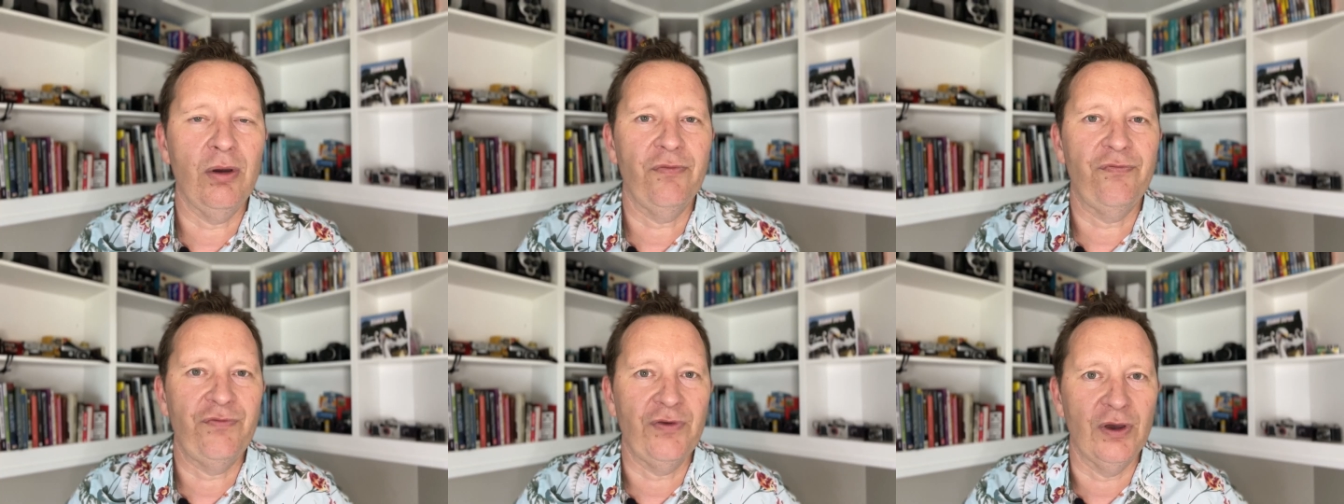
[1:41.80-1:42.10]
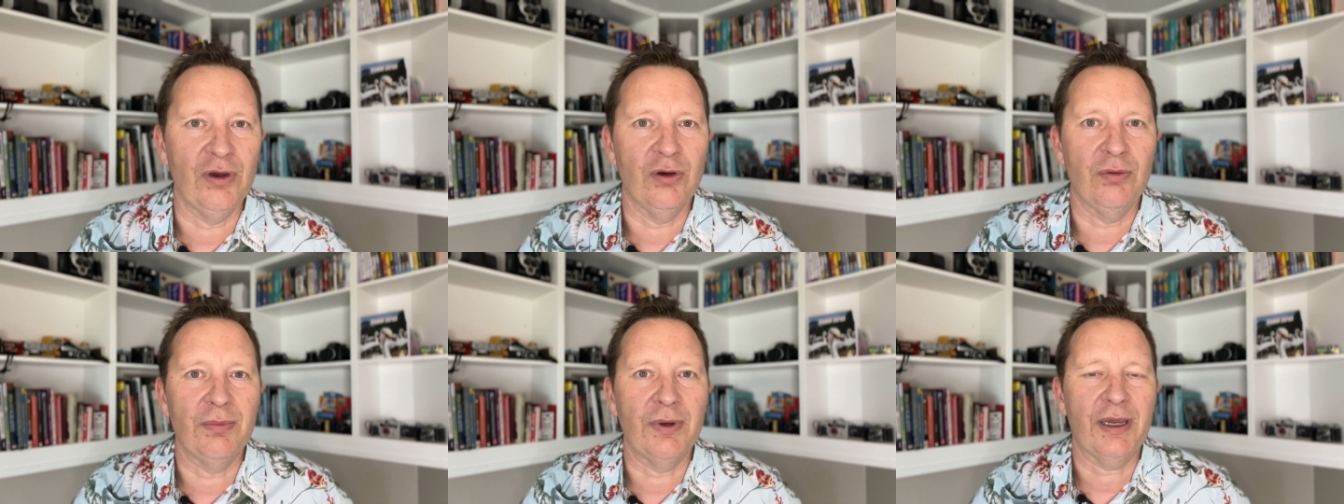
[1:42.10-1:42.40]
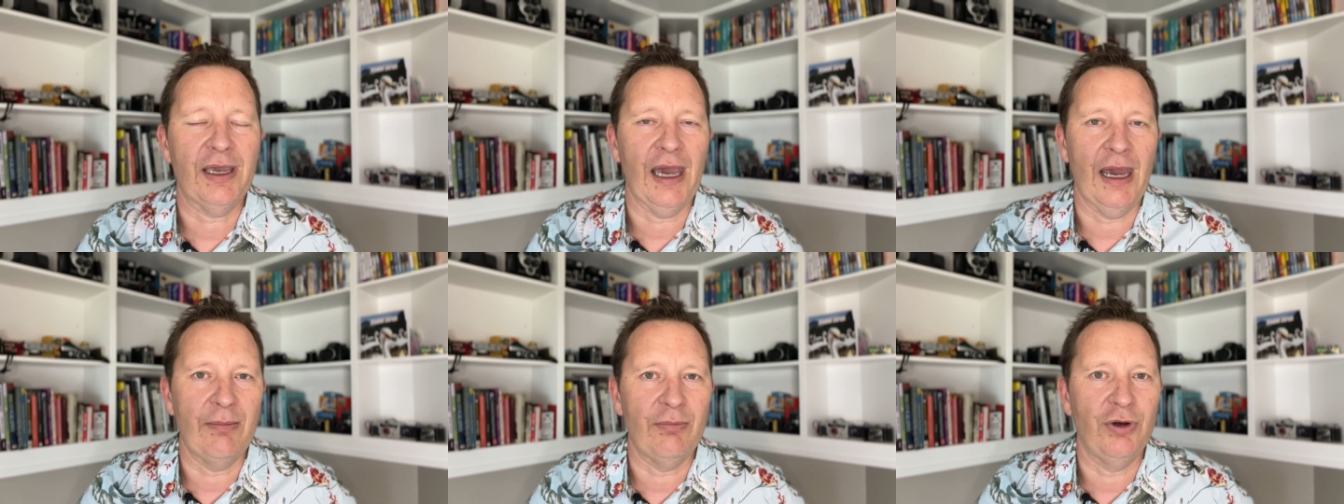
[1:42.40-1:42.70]
film
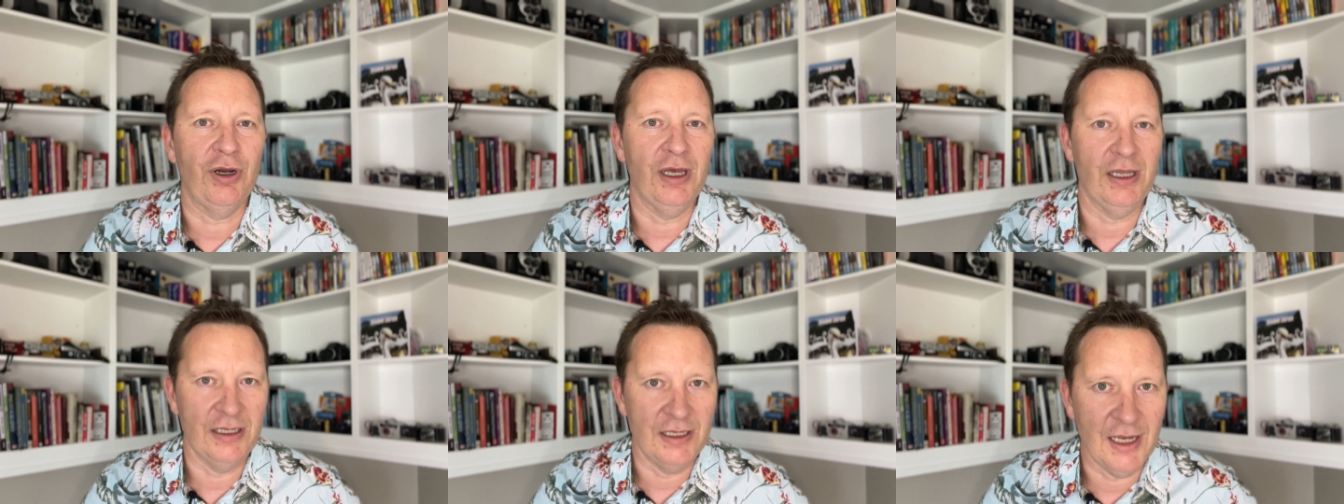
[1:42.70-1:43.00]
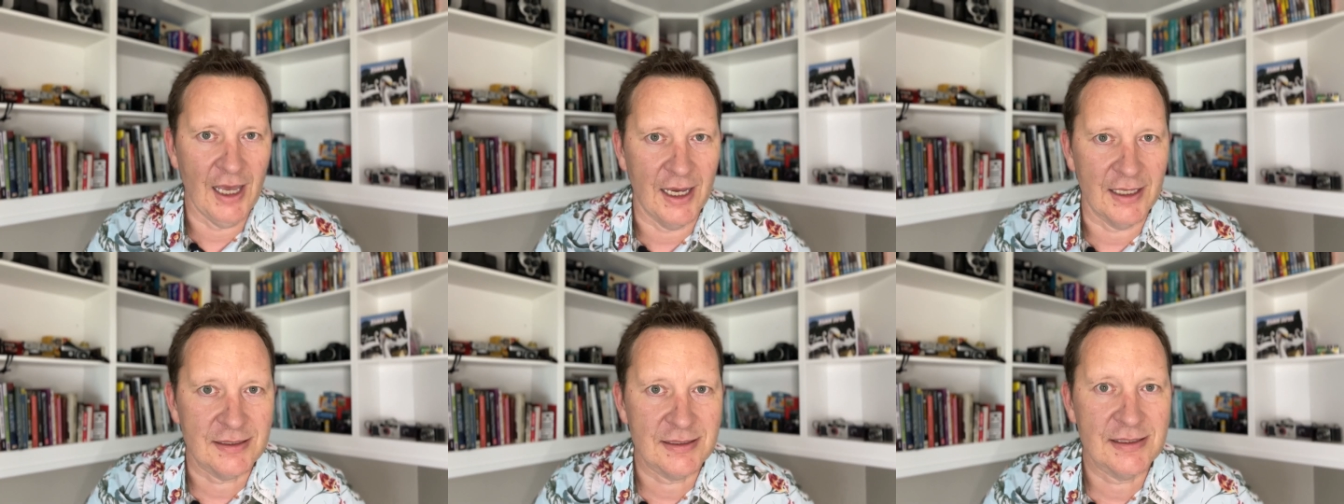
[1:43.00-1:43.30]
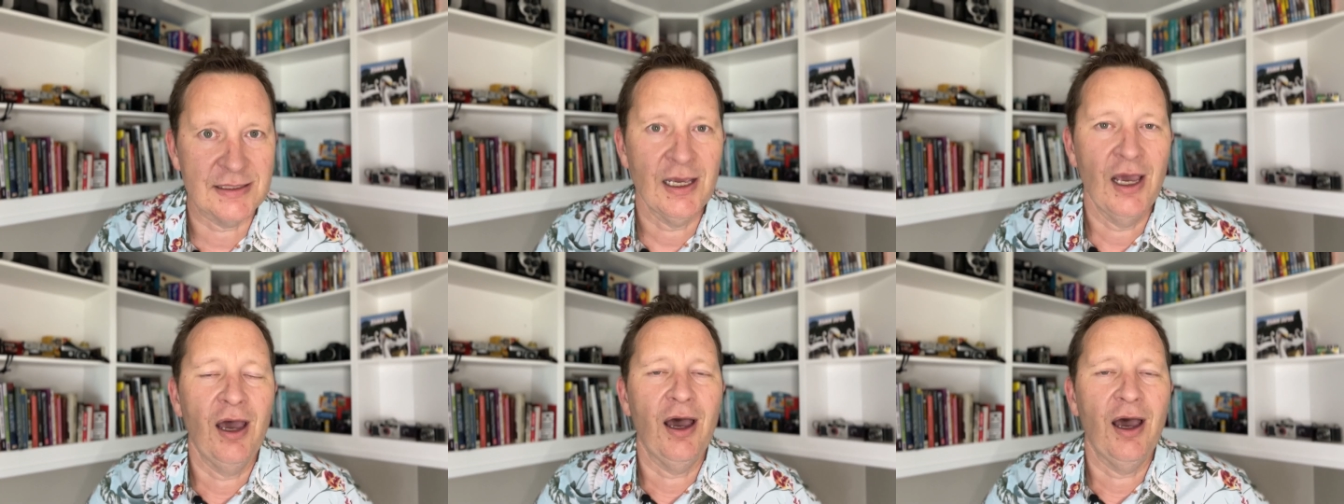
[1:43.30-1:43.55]
camera nuts.